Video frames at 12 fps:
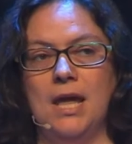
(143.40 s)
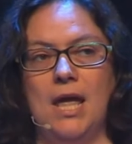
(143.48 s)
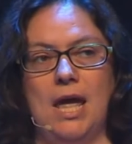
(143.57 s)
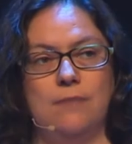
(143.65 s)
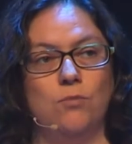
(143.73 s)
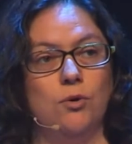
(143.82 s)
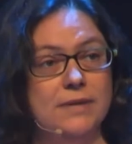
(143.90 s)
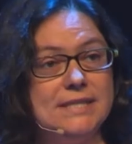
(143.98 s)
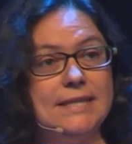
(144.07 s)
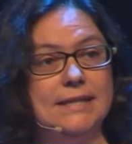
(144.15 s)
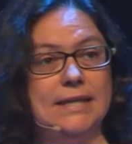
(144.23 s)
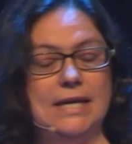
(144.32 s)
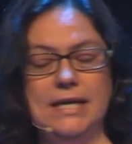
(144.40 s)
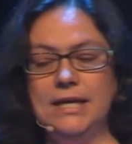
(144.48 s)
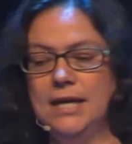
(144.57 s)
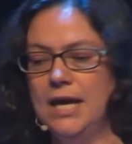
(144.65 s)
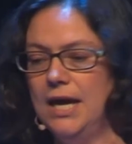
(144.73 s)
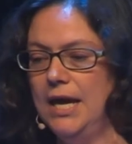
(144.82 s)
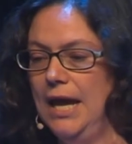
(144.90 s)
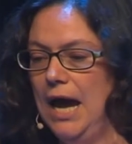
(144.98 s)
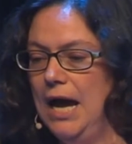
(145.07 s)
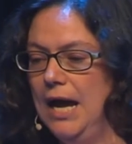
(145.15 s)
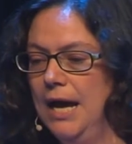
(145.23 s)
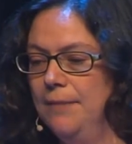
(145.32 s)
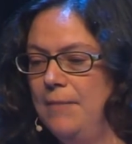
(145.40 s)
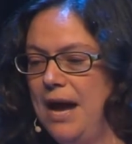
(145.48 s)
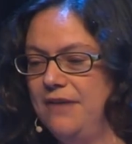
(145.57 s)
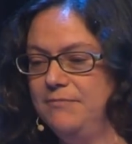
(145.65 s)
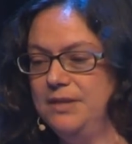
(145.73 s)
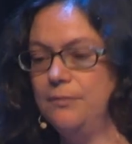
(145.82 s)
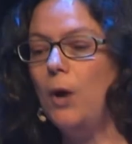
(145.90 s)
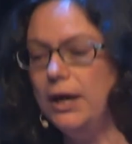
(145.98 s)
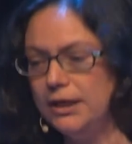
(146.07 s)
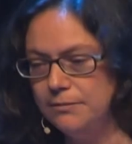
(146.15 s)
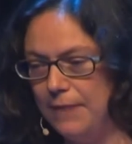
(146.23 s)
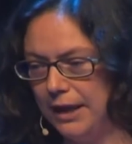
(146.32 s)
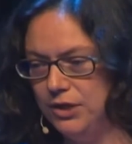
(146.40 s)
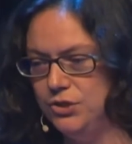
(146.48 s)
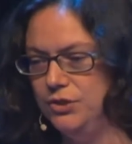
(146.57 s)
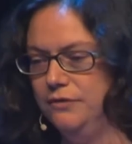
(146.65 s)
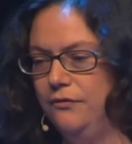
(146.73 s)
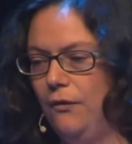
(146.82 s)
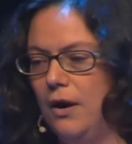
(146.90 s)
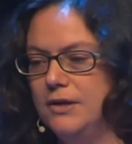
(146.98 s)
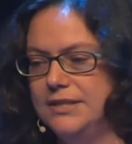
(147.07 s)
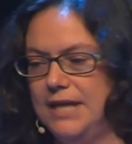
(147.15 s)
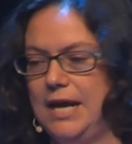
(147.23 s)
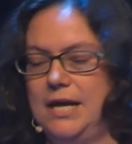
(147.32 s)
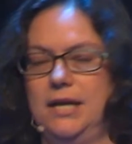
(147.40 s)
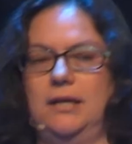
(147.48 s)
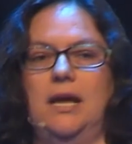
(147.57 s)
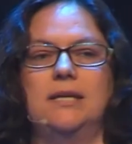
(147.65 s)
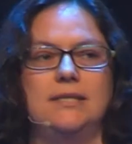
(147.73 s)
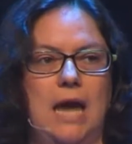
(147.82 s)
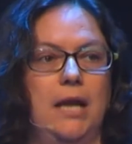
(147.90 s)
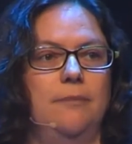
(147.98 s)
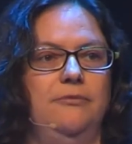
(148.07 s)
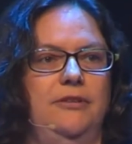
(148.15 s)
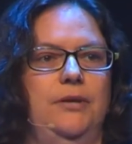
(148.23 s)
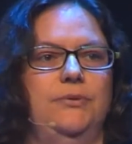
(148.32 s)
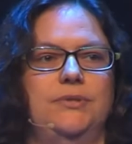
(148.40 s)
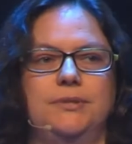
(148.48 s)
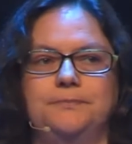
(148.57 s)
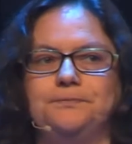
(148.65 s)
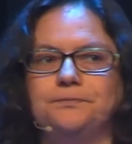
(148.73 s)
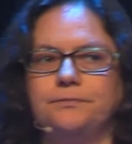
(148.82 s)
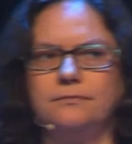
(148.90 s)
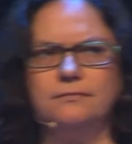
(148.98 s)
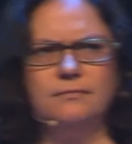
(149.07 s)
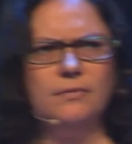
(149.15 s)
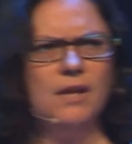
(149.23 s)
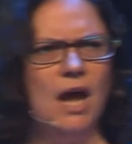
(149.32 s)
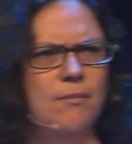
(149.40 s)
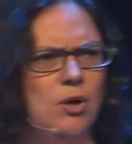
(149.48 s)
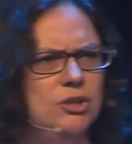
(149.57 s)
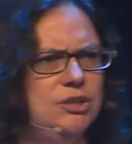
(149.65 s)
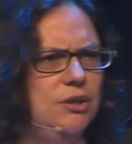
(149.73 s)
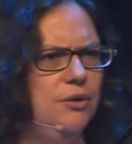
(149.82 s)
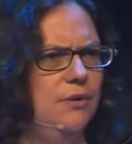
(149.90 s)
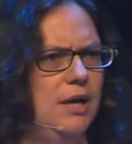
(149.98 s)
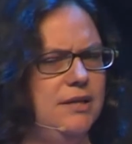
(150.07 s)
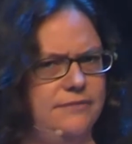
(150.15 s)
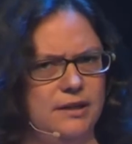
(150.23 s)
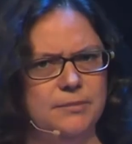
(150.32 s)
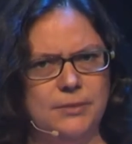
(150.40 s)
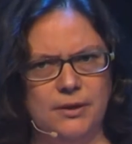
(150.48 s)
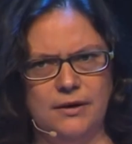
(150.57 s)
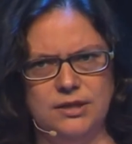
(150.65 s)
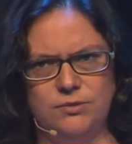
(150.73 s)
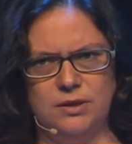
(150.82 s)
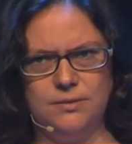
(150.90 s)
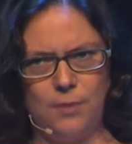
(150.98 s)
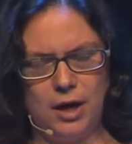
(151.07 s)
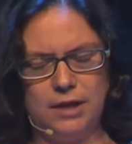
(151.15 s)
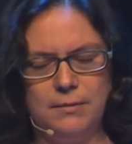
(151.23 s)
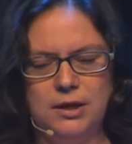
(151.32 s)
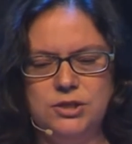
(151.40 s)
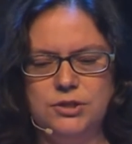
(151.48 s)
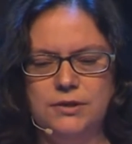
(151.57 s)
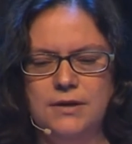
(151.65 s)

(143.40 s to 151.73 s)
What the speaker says: And more recently, I've been the product manager for our sign-in and sign-up flows. I'm also a developer as well as a product manager.